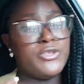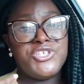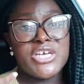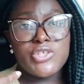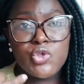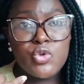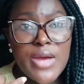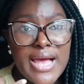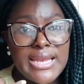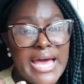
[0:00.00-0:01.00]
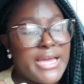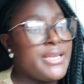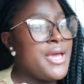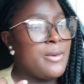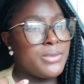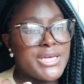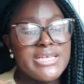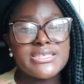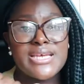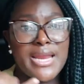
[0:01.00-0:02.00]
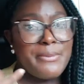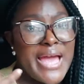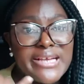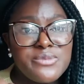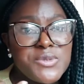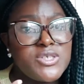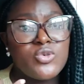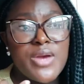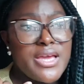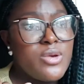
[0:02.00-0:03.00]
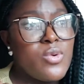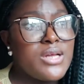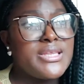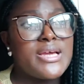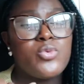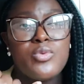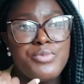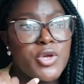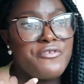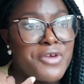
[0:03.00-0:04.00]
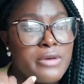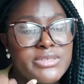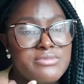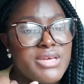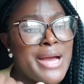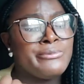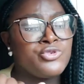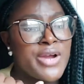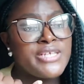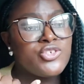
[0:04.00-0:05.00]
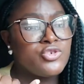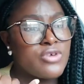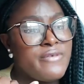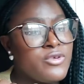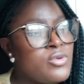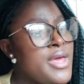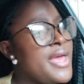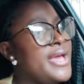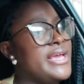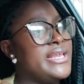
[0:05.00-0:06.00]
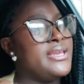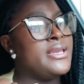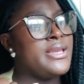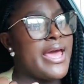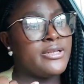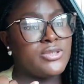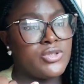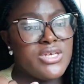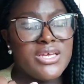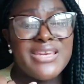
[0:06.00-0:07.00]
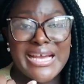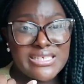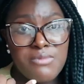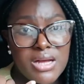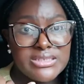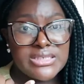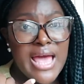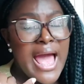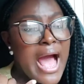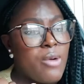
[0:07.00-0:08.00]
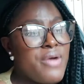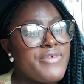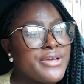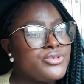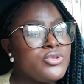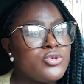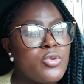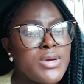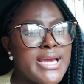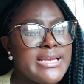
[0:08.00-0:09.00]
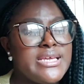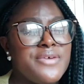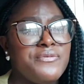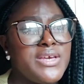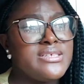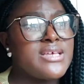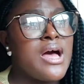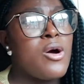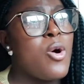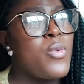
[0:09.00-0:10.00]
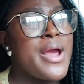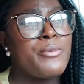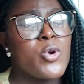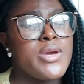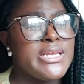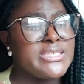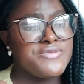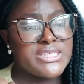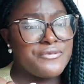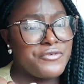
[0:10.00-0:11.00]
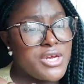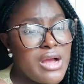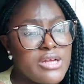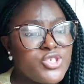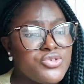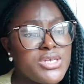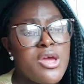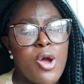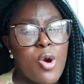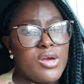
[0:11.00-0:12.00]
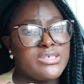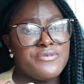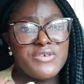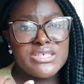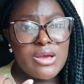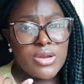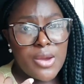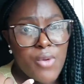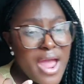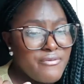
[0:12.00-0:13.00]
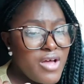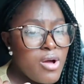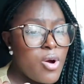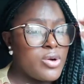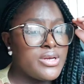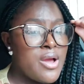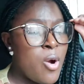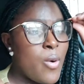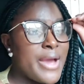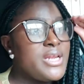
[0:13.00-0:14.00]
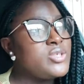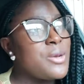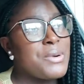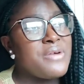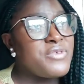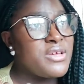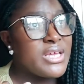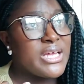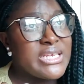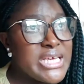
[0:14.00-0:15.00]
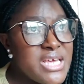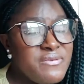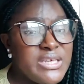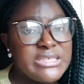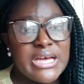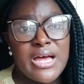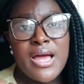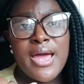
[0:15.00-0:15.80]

Jet 2 airline? Please, may I speak to anyone that could be of help to me? I'm trying to travel in next month. However, I do not know whether I need a visa, or where I'm going is visa-free country, or is a visa on arrival, or I need to apply for an e-visa.